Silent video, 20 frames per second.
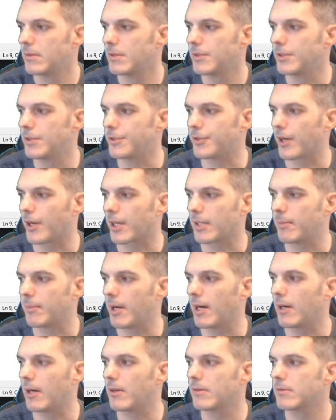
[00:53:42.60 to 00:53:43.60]
You're talking
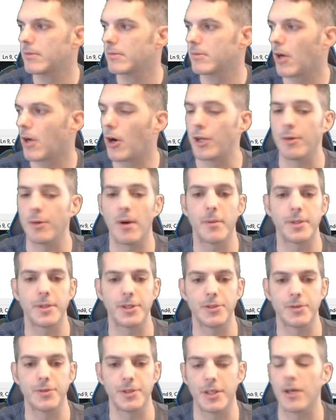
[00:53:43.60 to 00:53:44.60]
about, oh, you want me to
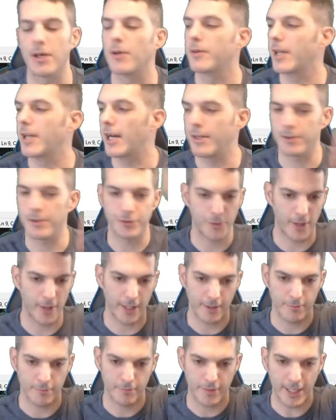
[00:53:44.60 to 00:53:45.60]
do the, oh yeah, that's
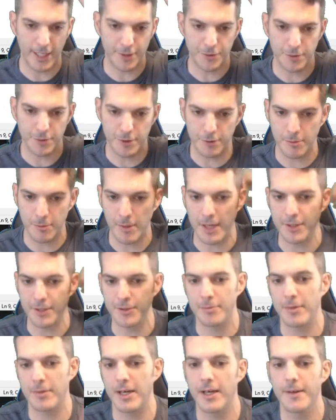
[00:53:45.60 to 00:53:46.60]
right. Thanks for the
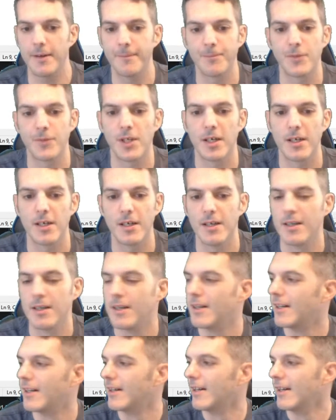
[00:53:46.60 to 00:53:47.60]
reminder, Matt.
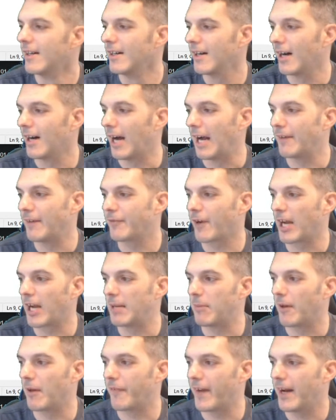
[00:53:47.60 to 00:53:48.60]
I forgot
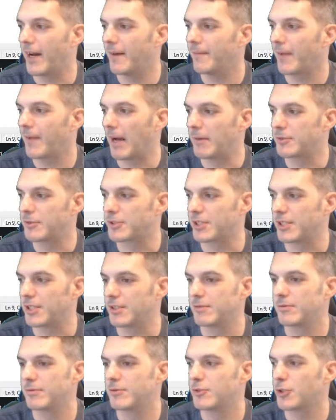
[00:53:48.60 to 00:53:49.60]
about that. I was going
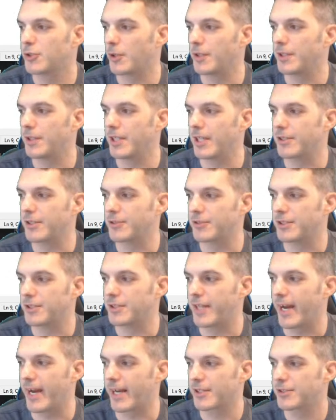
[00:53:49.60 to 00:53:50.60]
to show you the other
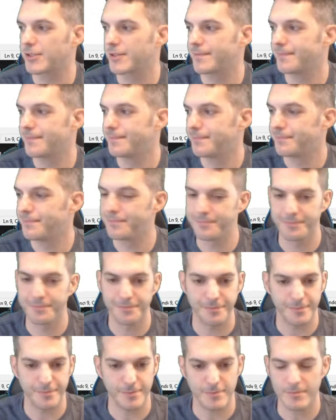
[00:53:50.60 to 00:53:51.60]
syntax.
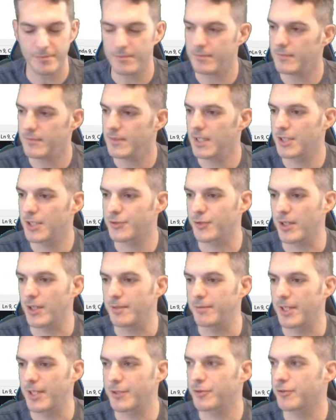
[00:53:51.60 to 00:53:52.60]
That's
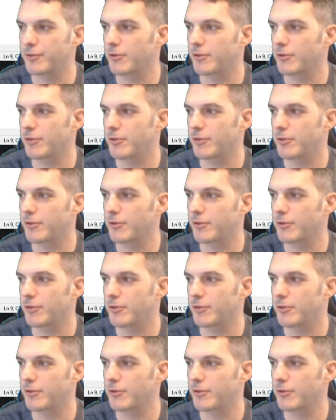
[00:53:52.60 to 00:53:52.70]
right. Thanks for the